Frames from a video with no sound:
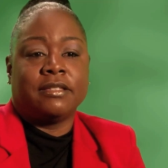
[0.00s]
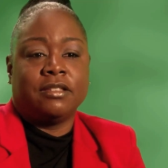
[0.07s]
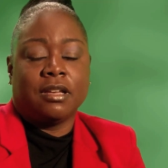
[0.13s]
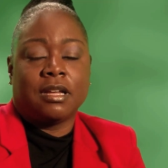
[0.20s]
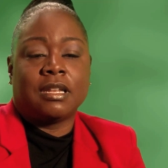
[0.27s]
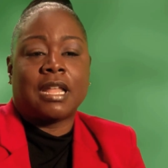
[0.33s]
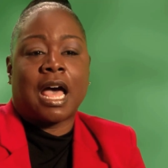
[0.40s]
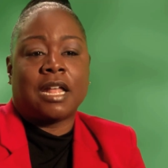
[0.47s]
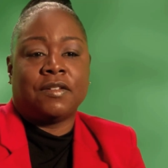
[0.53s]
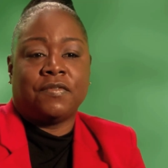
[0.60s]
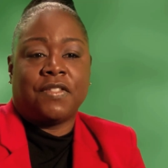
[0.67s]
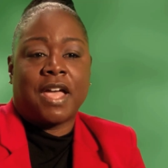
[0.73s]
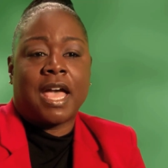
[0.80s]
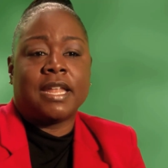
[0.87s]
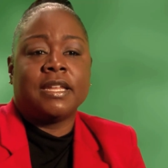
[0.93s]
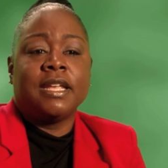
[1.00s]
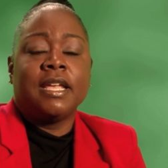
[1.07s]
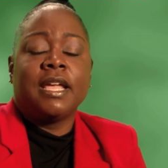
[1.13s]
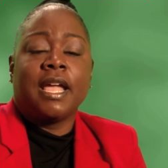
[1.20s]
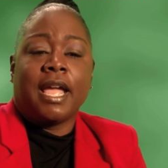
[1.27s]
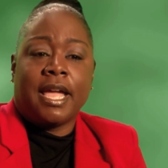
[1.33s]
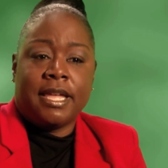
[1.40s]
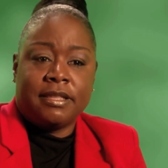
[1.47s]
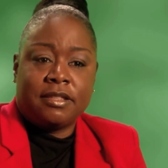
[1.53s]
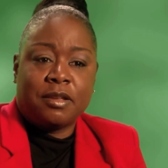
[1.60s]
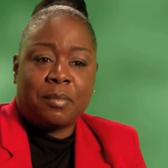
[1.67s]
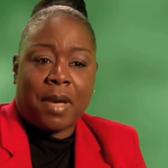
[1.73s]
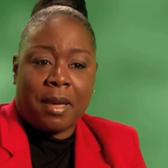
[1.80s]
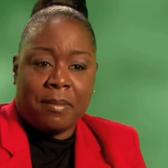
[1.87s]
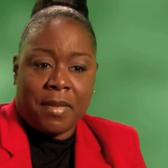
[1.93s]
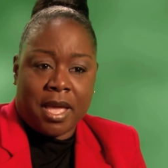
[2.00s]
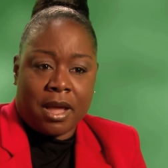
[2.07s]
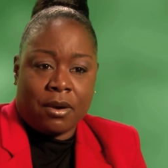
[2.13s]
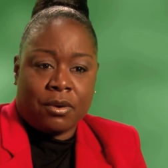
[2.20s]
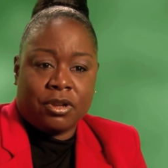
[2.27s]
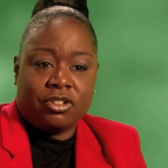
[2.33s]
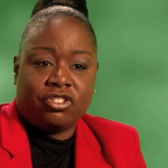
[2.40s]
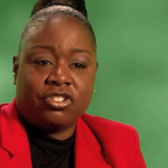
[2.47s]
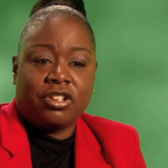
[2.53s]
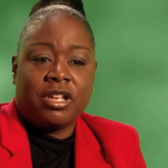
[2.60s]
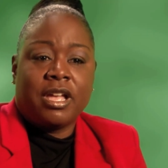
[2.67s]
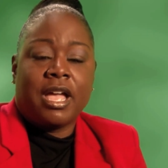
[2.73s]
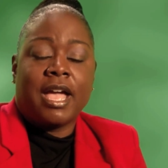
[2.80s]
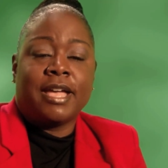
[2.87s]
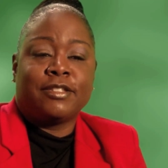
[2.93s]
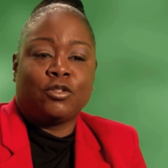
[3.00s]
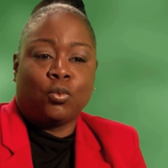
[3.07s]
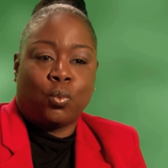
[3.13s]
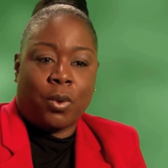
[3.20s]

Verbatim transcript: I took a lot of that into my marriage as